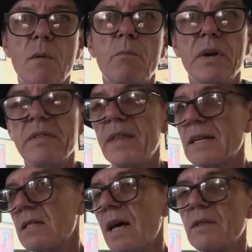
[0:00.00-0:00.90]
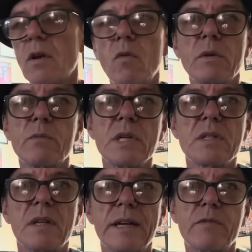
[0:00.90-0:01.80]
But that's not the only
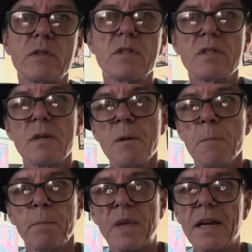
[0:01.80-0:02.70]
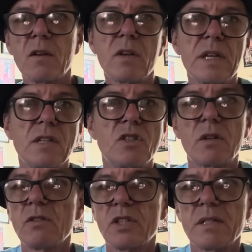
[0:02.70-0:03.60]
reason. Like for instance, I could look at a
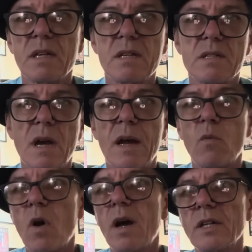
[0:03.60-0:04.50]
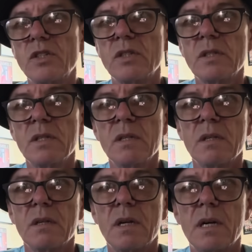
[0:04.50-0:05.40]
Gerald Genta design watch,
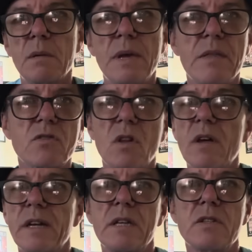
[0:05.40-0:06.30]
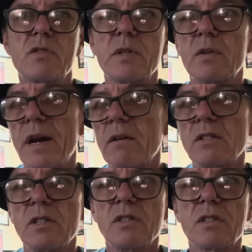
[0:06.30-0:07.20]
and there's a lot of history or
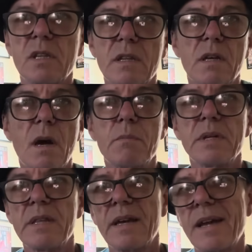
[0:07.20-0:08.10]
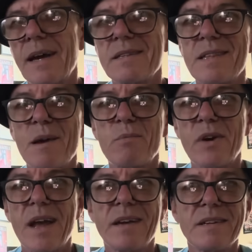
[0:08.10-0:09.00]
heritage to the company that has that
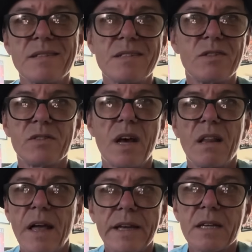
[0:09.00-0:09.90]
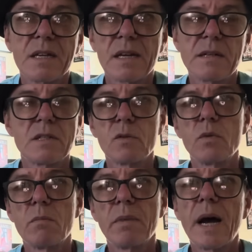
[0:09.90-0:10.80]
brand and still not like it, and I still
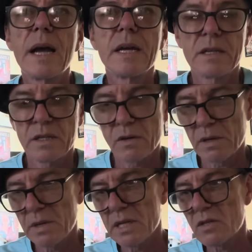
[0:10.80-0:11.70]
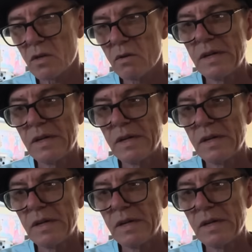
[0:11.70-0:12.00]
wouldn't buy it. You know what I mean? So